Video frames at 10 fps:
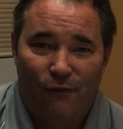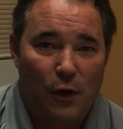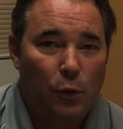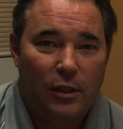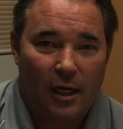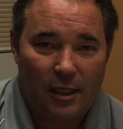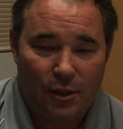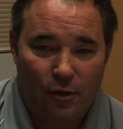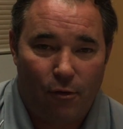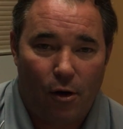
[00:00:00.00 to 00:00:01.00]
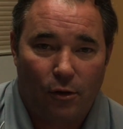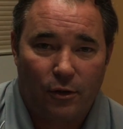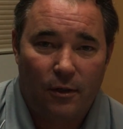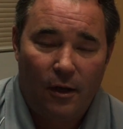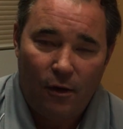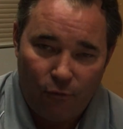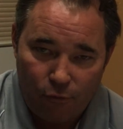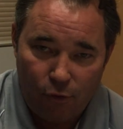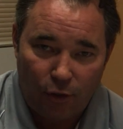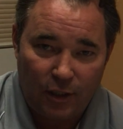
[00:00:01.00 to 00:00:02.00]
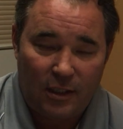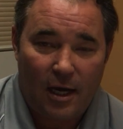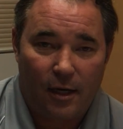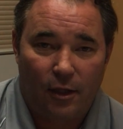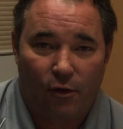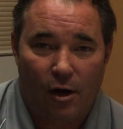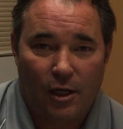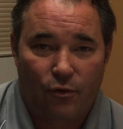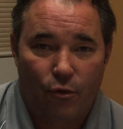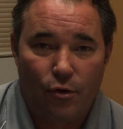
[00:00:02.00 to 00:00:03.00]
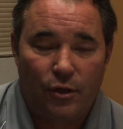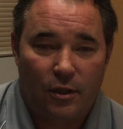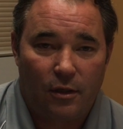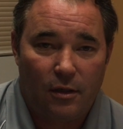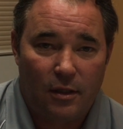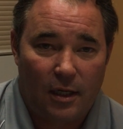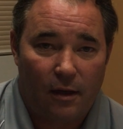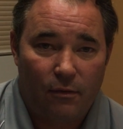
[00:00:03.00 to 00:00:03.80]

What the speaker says: field technician roles, really start at the grassroots and